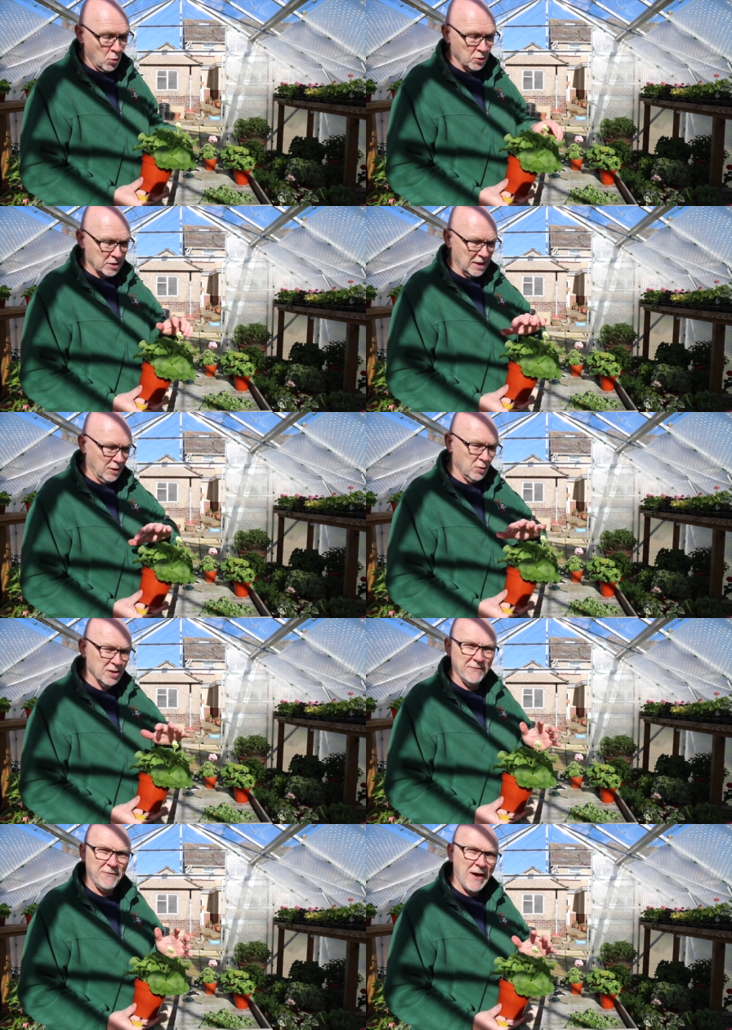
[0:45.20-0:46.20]
was that it
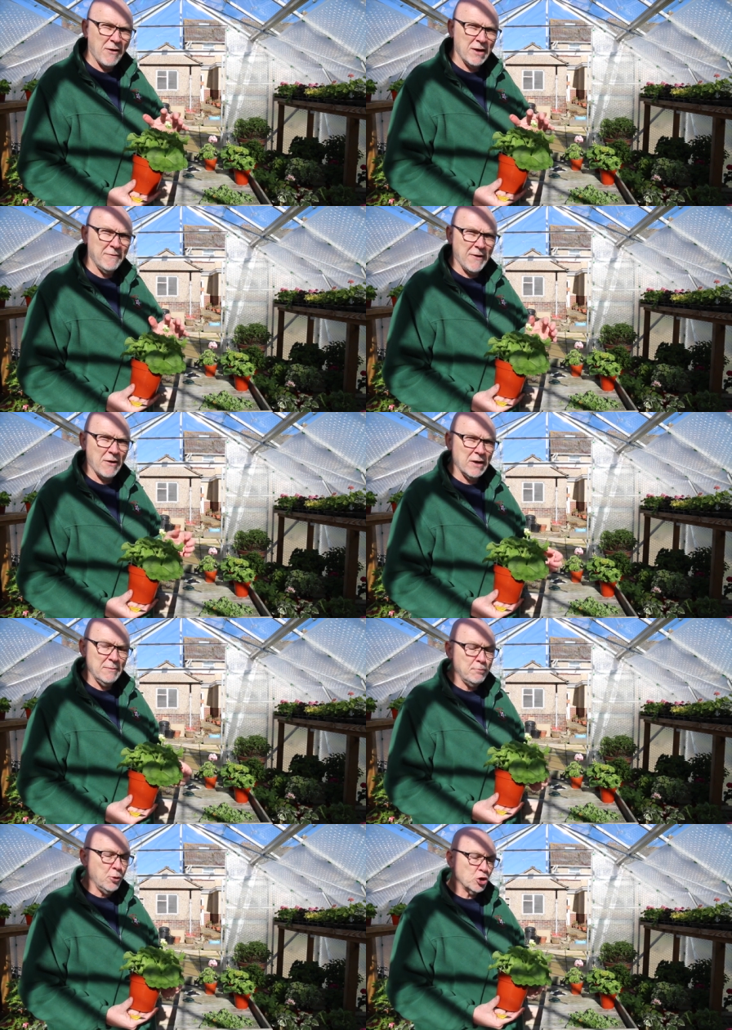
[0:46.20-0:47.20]
was very,
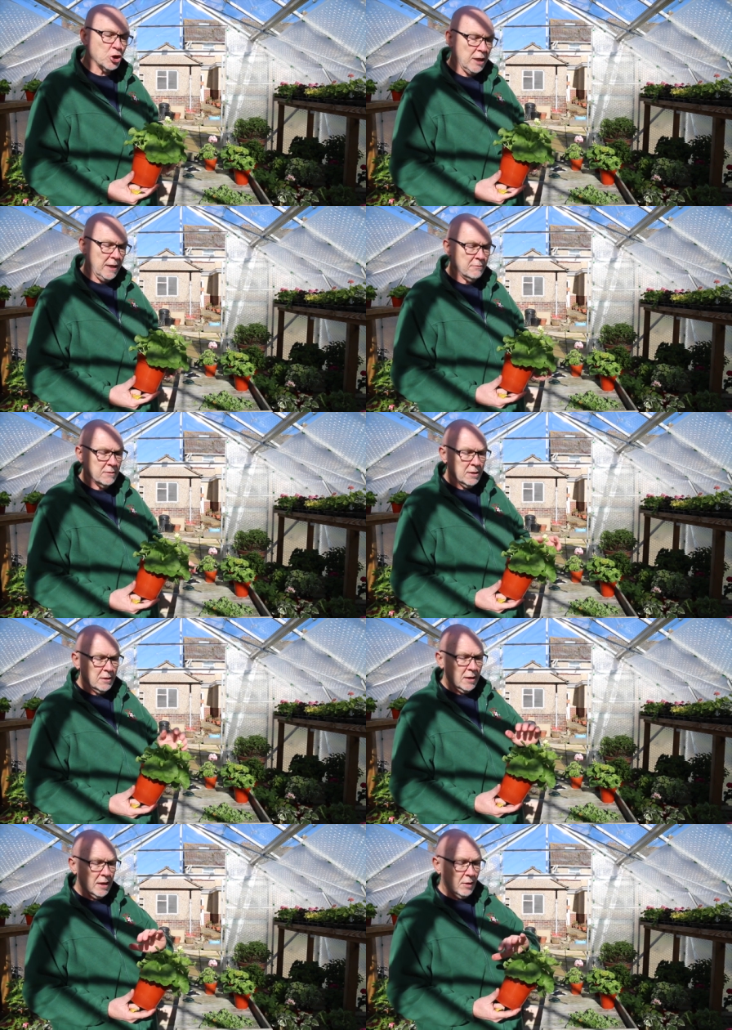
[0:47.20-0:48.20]
very bushy
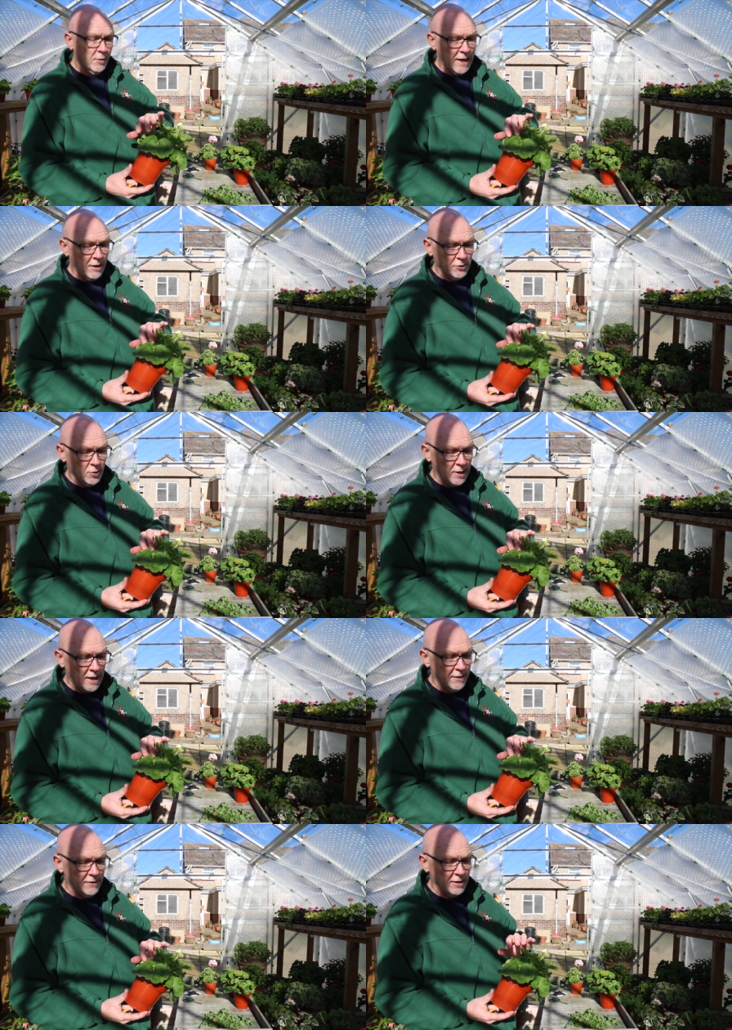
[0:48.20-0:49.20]
without doing
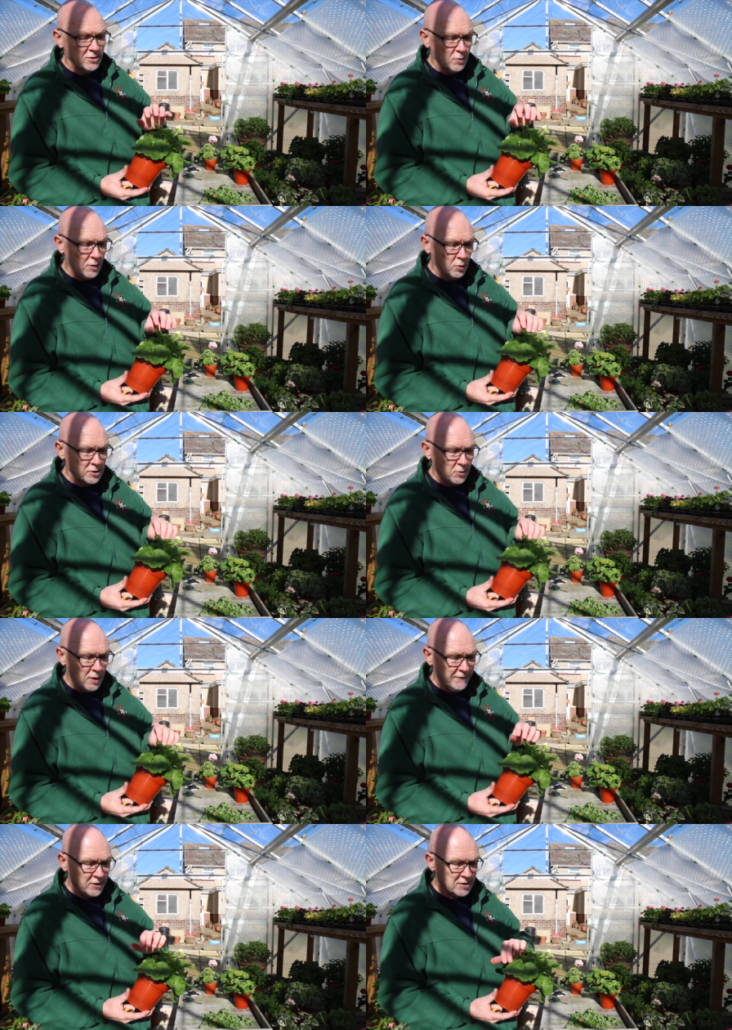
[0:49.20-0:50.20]
anything to it
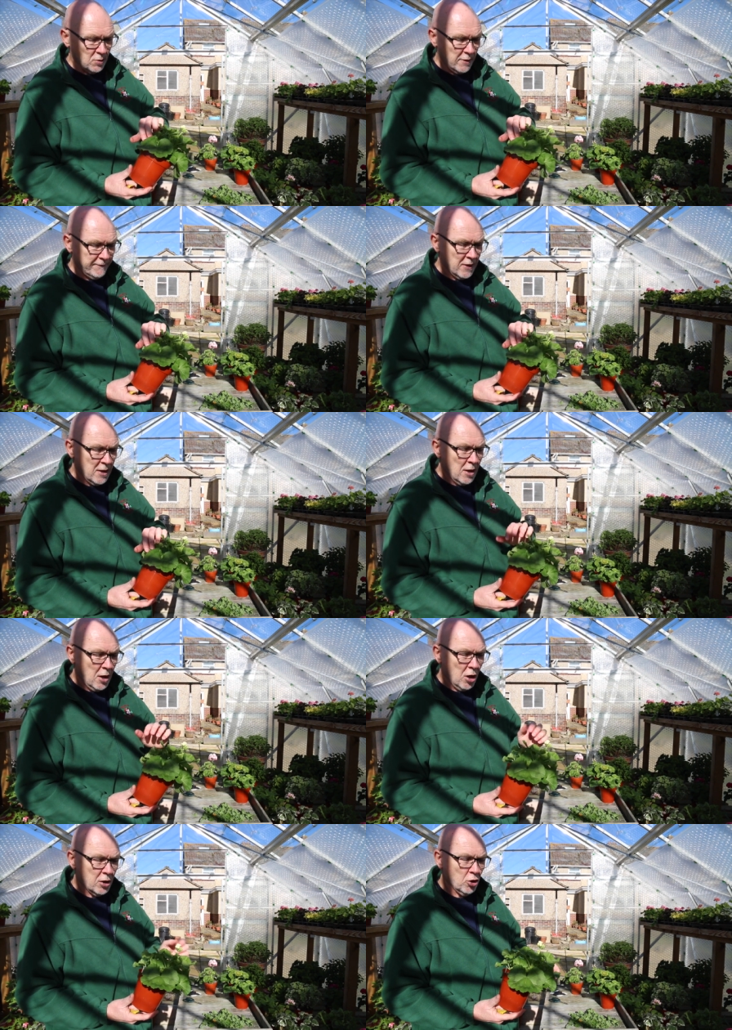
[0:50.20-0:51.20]
whatsoever. So
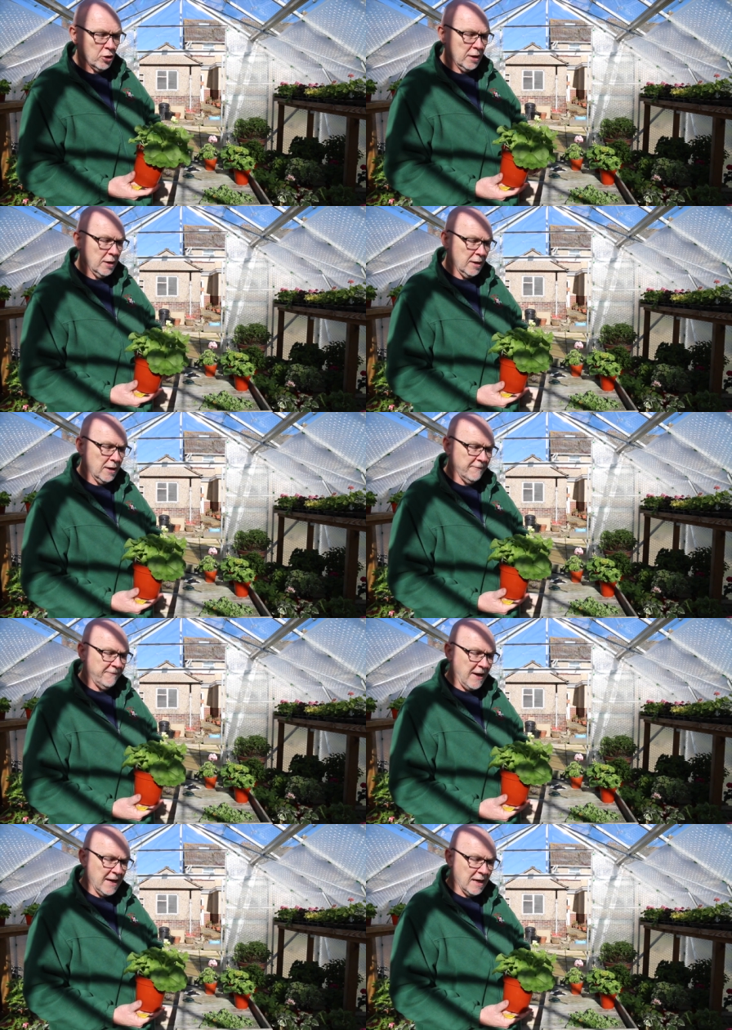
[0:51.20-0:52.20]
I've got a
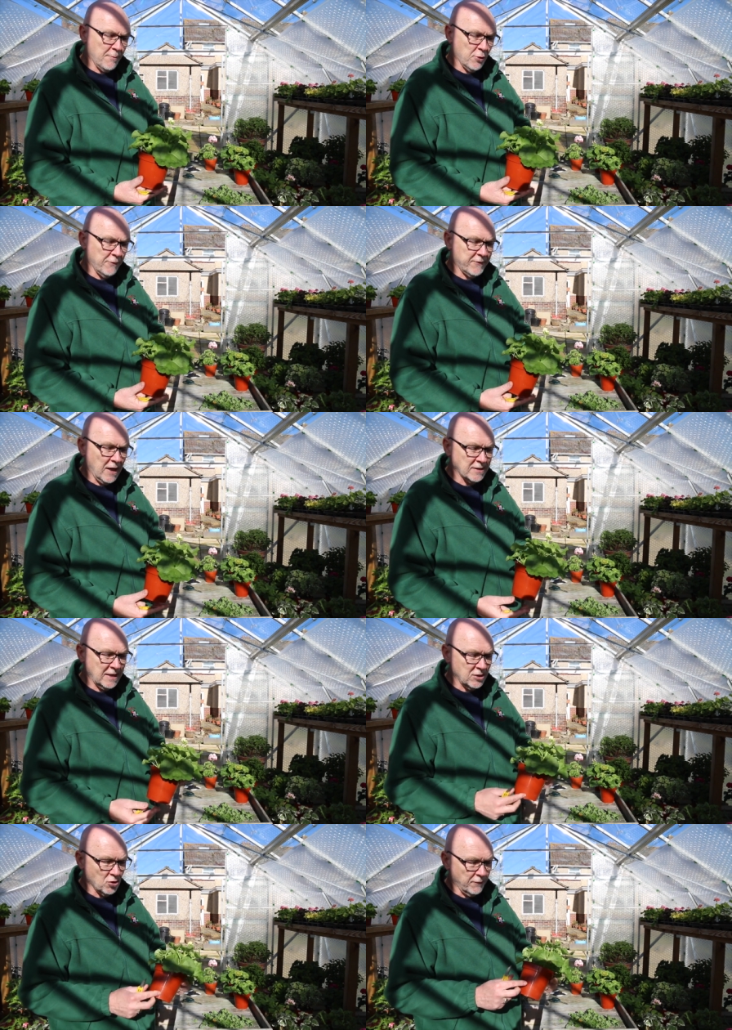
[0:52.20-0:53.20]
fair number of
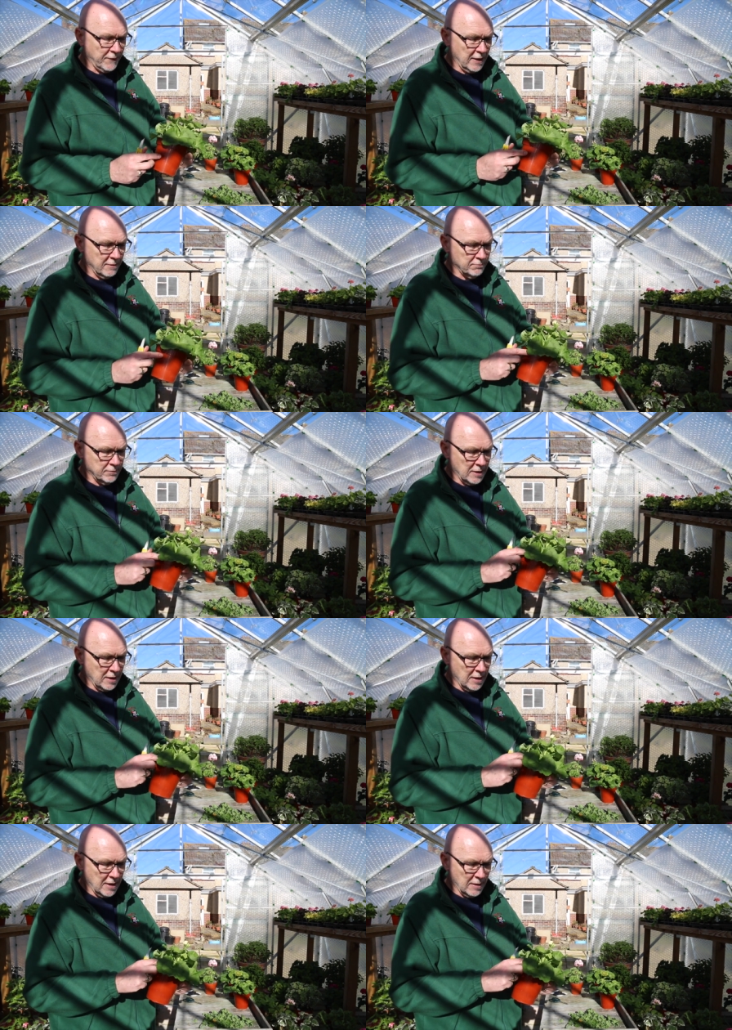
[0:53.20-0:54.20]
cuttings off it
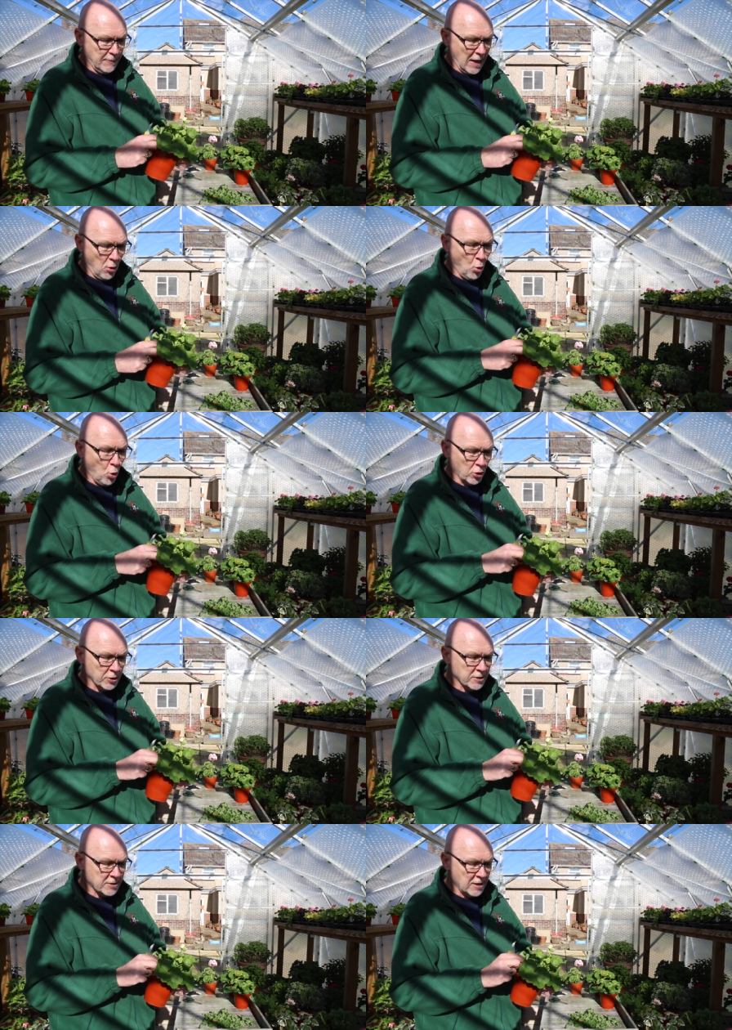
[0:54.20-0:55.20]
in about
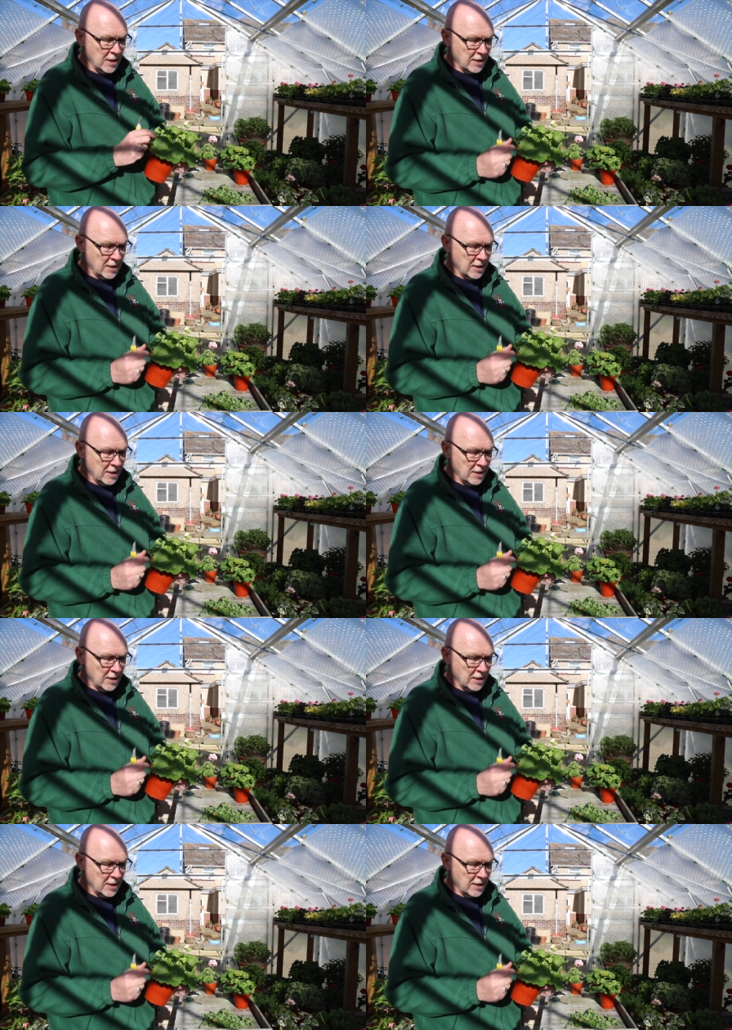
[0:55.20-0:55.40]
August.